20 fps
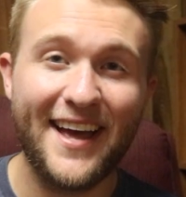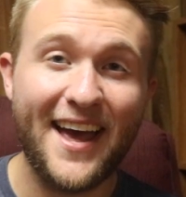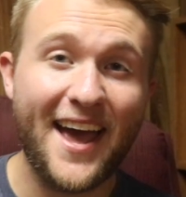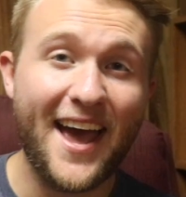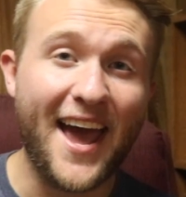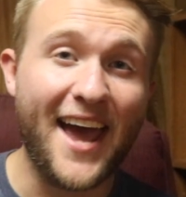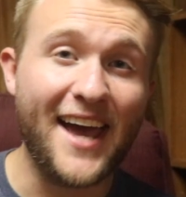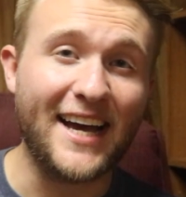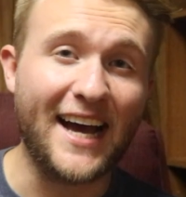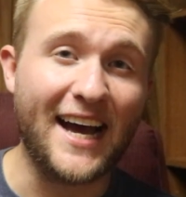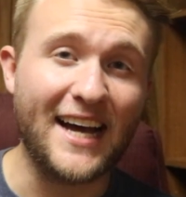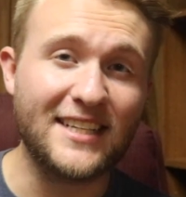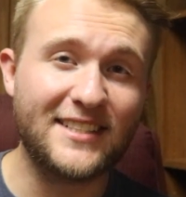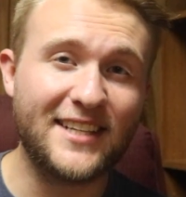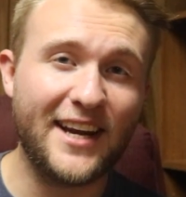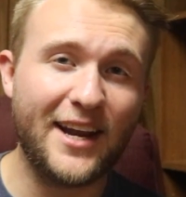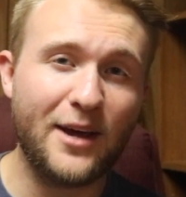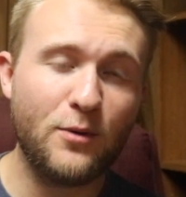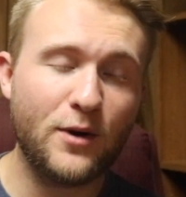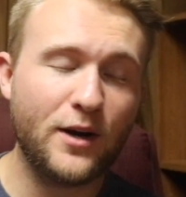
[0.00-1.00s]
Hey guys,
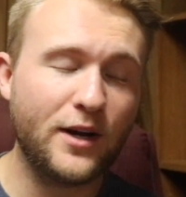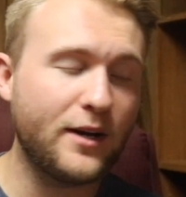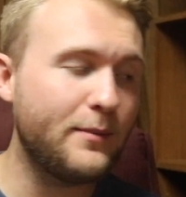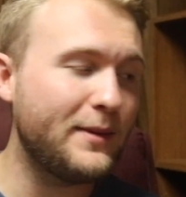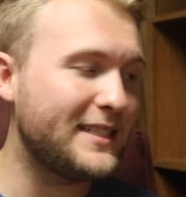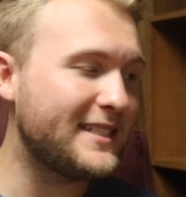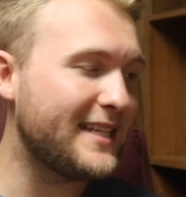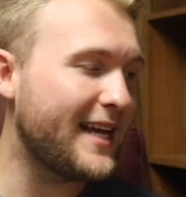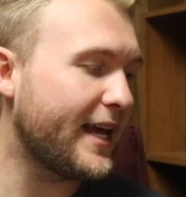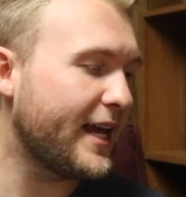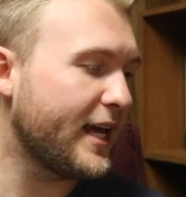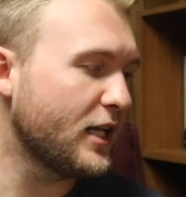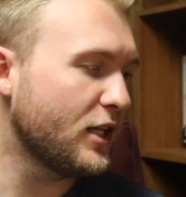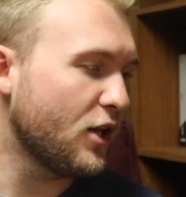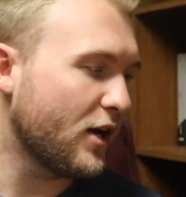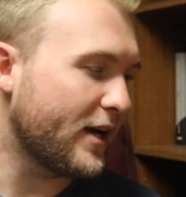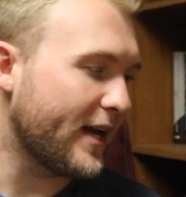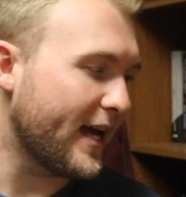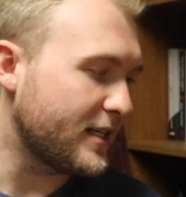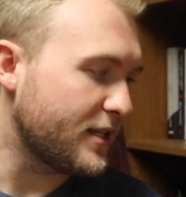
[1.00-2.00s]
today we're going to be taking a
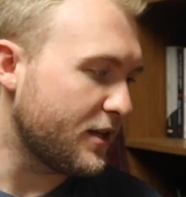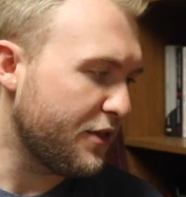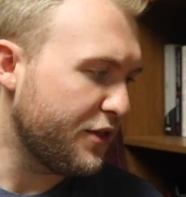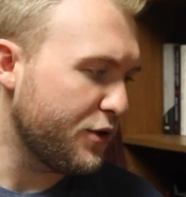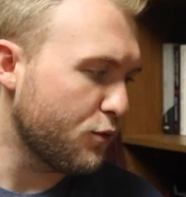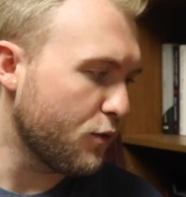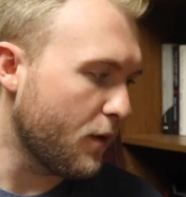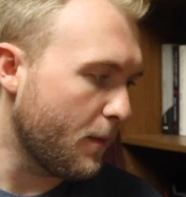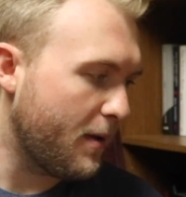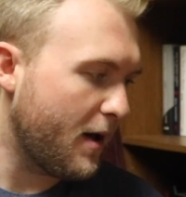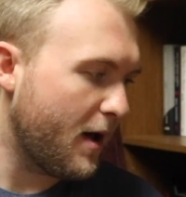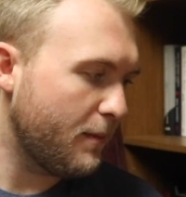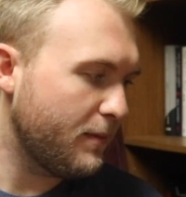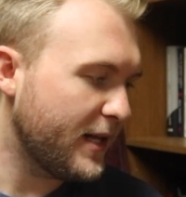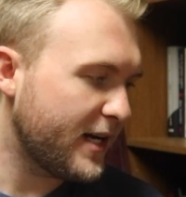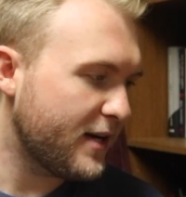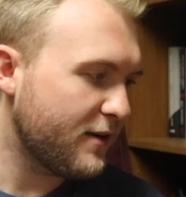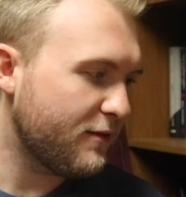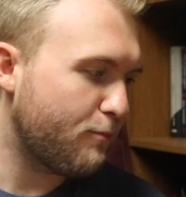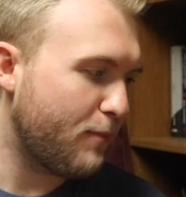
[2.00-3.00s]
look at the
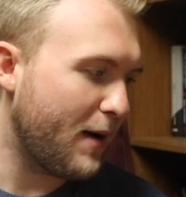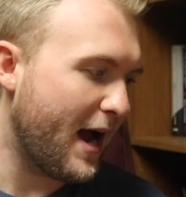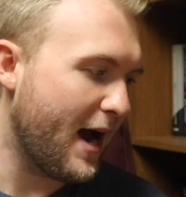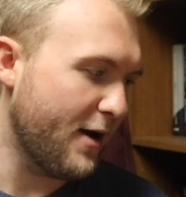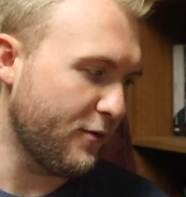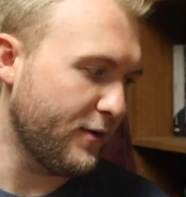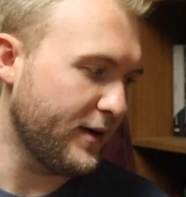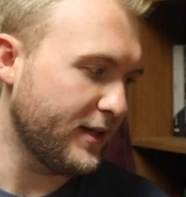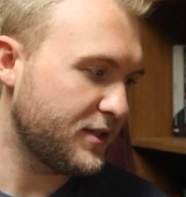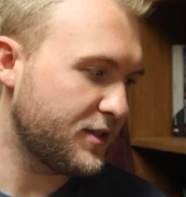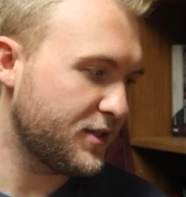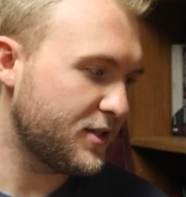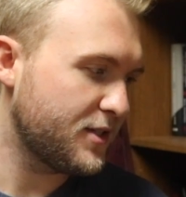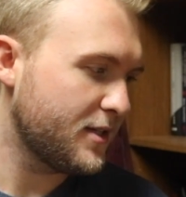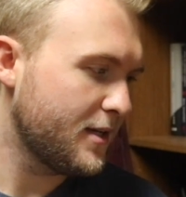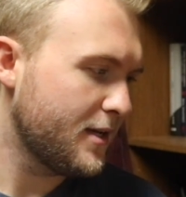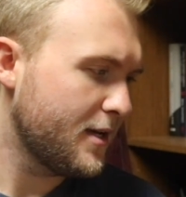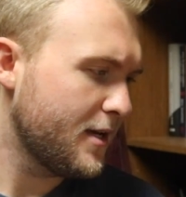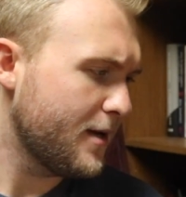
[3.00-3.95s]
Republic of Pirates,